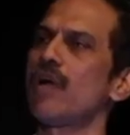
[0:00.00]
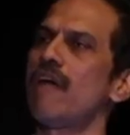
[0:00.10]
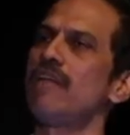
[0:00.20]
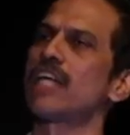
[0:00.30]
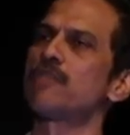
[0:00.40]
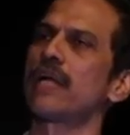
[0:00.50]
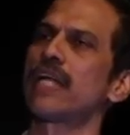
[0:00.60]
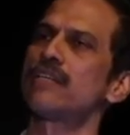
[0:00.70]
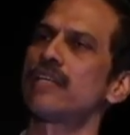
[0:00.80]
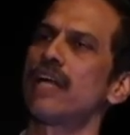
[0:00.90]
We don't have any
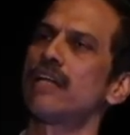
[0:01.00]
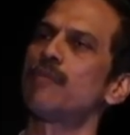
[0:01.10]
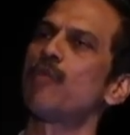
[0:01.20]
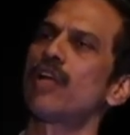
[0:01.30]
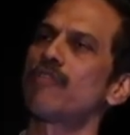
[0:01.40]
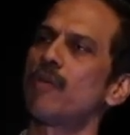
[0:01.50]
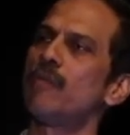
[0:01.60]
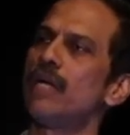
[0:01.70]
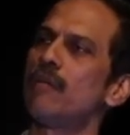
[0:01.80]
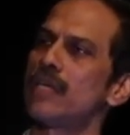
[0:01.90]
expectation and a reporting from
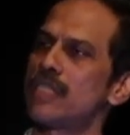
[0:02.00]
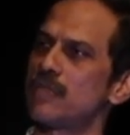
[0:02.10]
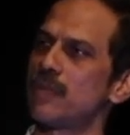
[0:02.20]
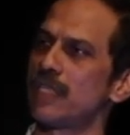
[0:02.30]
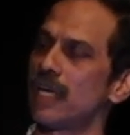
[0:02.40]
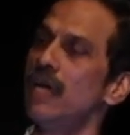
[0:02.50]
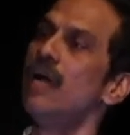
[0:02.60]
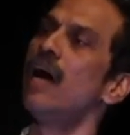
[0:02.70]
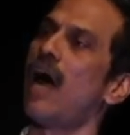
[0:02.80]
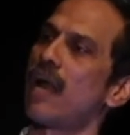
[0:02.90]
BWSSB saying,
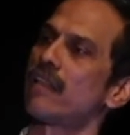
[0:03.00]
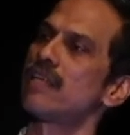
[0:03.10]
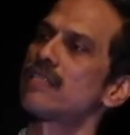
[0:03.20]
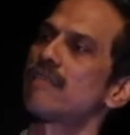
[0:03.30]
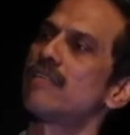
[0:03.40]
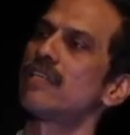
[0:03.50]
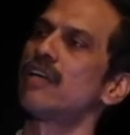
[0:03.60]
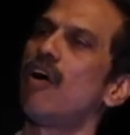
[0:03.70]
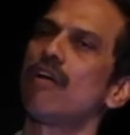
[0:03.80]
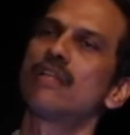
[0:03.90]
are they
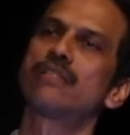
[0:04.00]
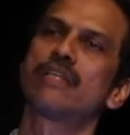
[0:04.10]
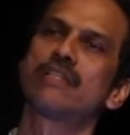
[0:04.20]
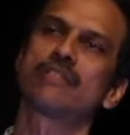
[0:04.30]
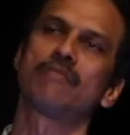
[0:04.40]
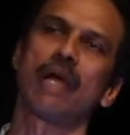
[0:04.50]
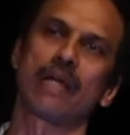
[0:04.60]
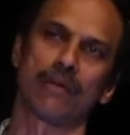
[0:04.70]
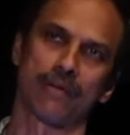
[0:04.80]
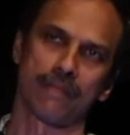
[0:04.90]
servicing all the citizens of
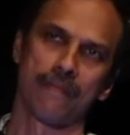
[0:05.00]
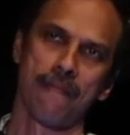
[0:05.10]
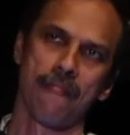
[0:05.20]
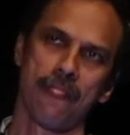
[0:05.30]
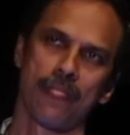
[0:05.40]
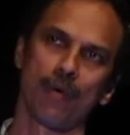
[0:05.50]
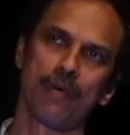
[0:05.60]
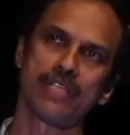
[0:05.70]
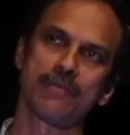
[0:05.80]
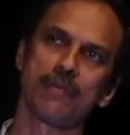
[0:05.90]
Bangalore?
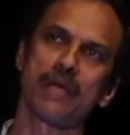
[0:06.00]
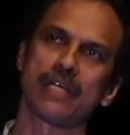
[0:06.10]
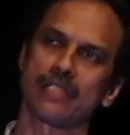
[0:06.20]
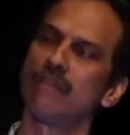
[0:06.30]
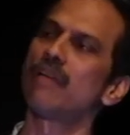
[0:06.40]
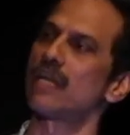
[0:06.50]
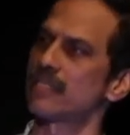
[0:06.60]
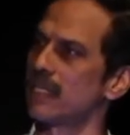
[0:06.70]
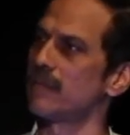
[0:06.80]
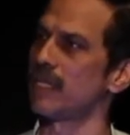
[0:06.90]
Nobody seems to be asking, even
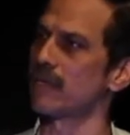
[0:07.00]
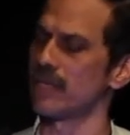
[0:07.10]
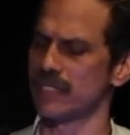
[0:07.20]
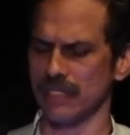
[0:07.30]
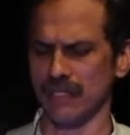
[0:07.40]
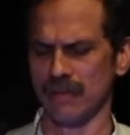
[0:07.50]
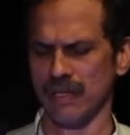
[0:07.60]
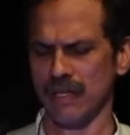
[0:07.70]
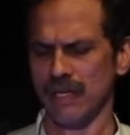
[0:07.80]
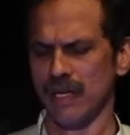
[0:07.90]
asking them that question.
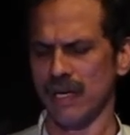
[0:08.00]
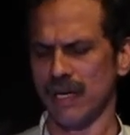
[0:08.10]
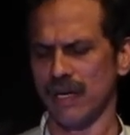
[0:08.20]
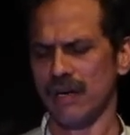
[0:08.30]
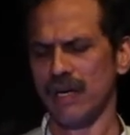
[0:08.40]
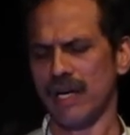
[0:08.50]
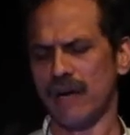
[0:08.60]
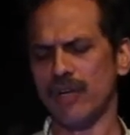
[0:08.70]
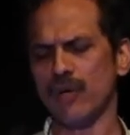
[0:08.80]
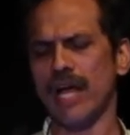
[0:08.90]
Uh,
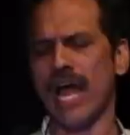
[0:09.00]
and we don't